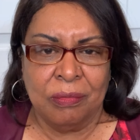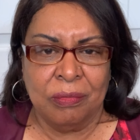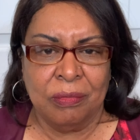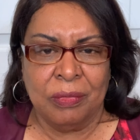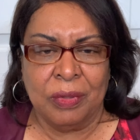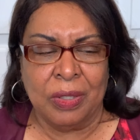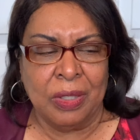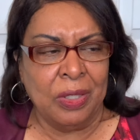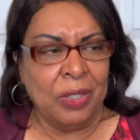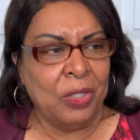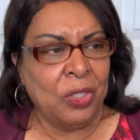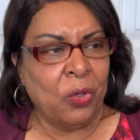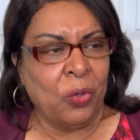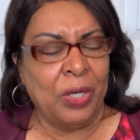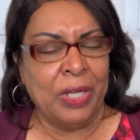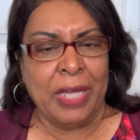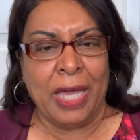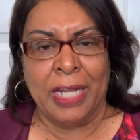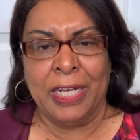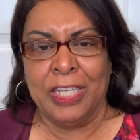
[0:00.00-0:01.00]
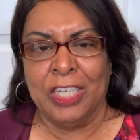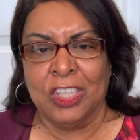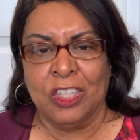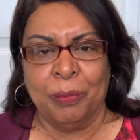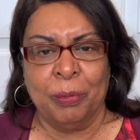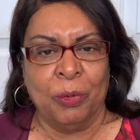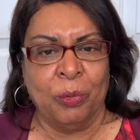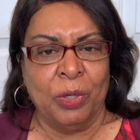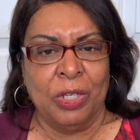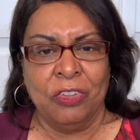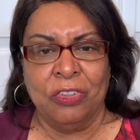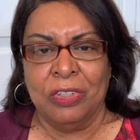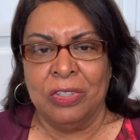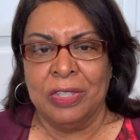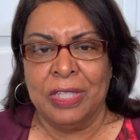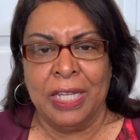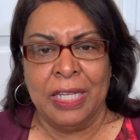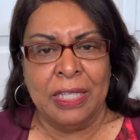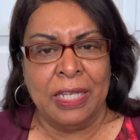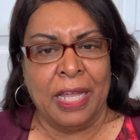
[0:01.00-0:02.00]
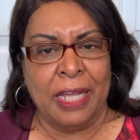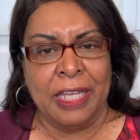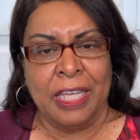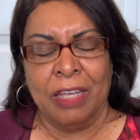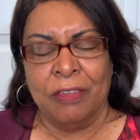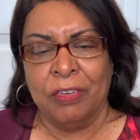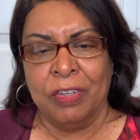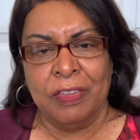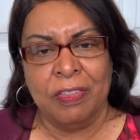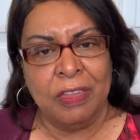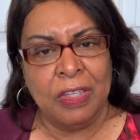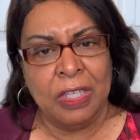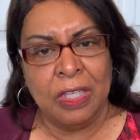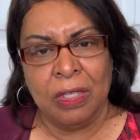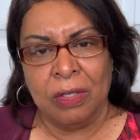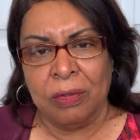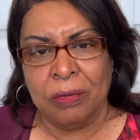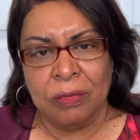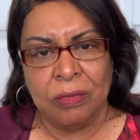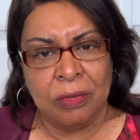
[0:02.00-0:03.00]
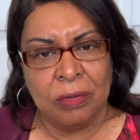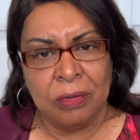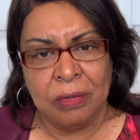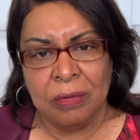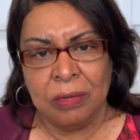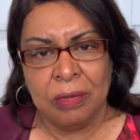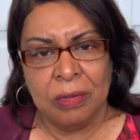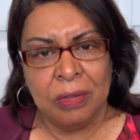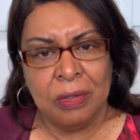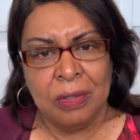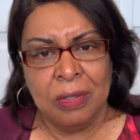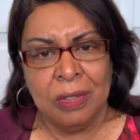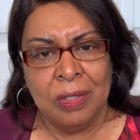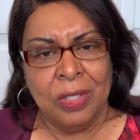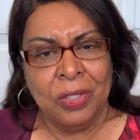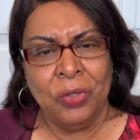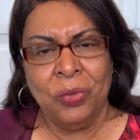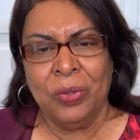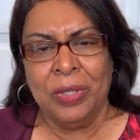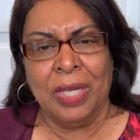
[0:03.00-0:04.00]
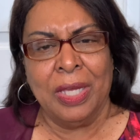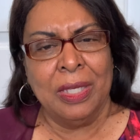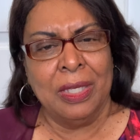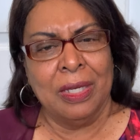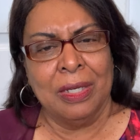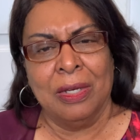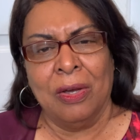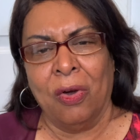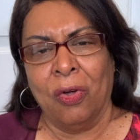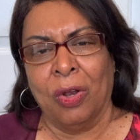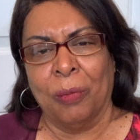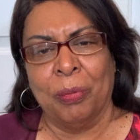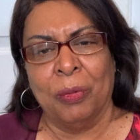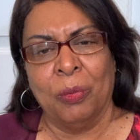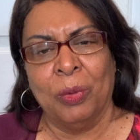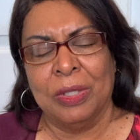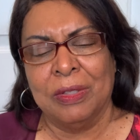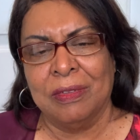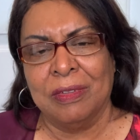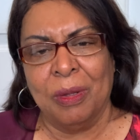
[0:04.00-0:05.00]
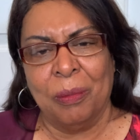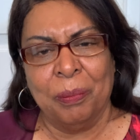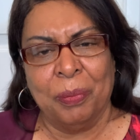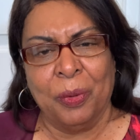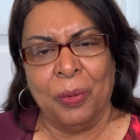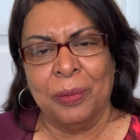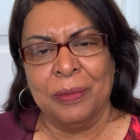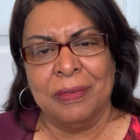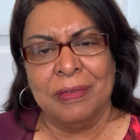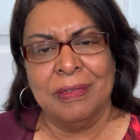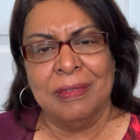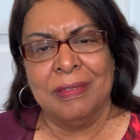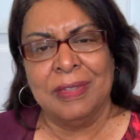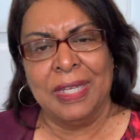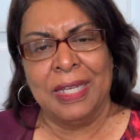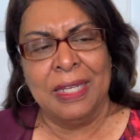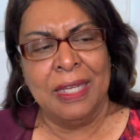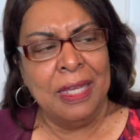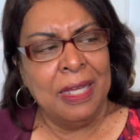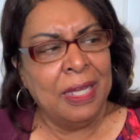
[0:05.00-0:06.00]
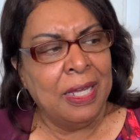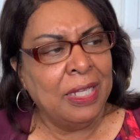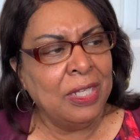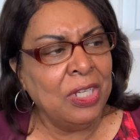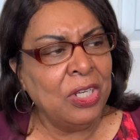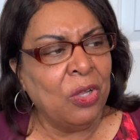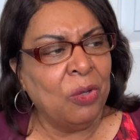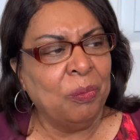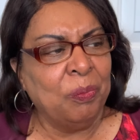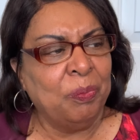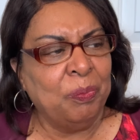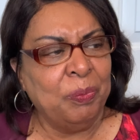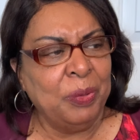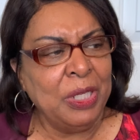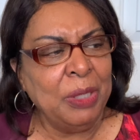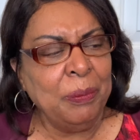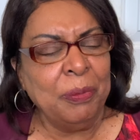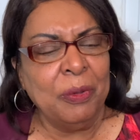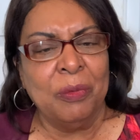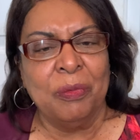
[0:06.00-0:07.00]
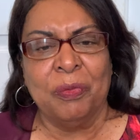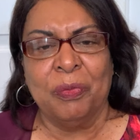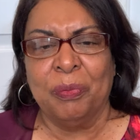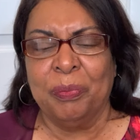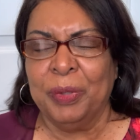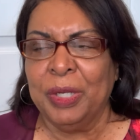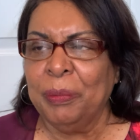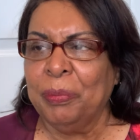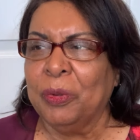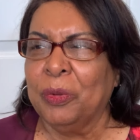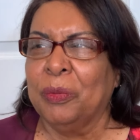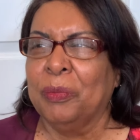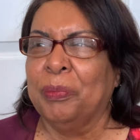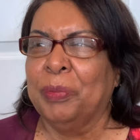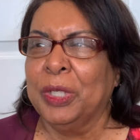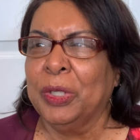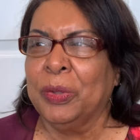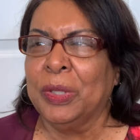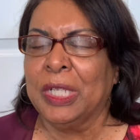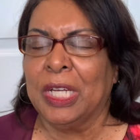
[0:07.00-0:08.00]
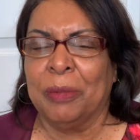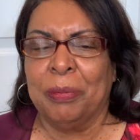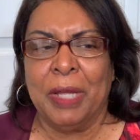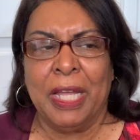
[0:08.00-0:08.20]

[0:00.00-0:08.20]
You know, they got an expiration date like everything else you can't get caught up in what some person say. You know, people people build up